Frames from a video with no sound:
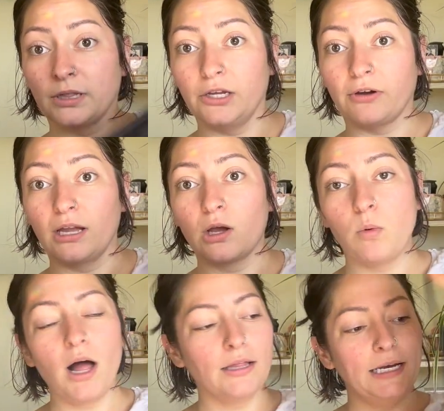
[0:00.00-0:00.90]
great
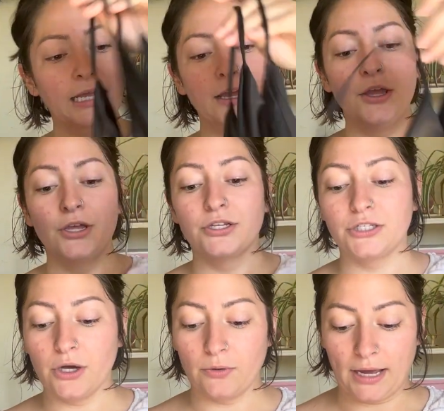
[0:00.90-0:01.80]
quality.
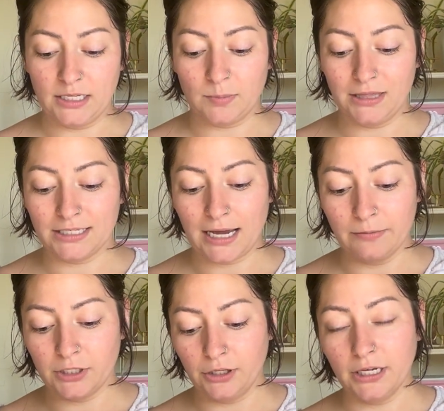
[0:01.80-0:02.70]
So I spent time
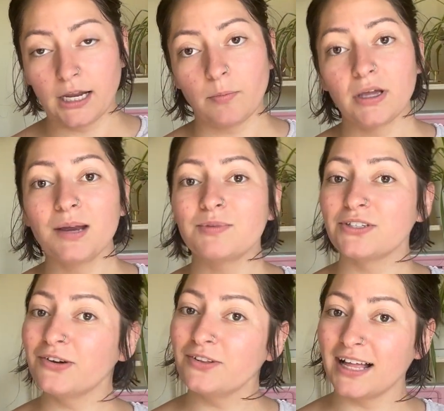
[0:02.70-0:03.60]
to look it up, and I'm
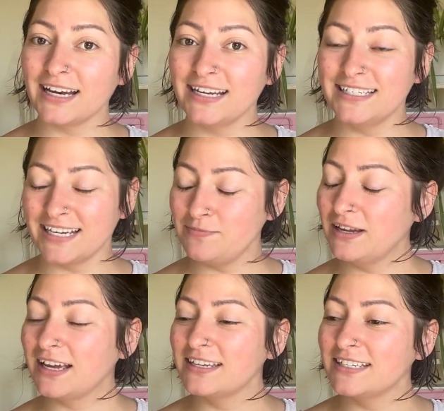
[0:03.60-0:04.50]
so glad I did
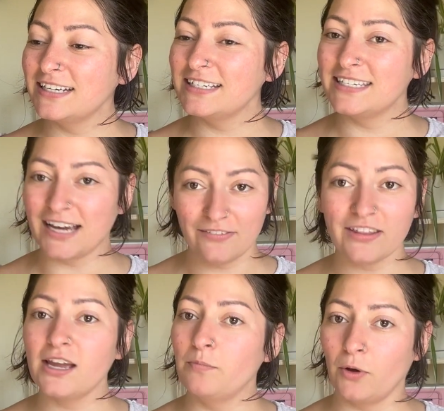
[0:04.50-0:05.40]
because it is
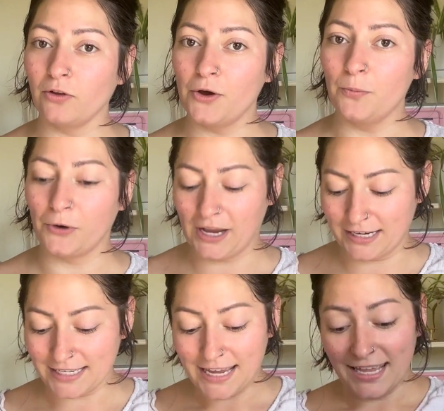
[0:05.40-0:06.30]
definitely a Bolo brand,
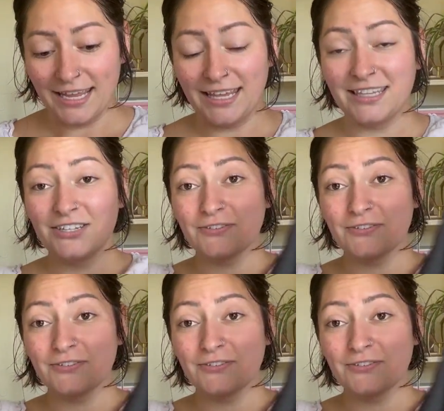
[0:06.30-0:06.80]
and this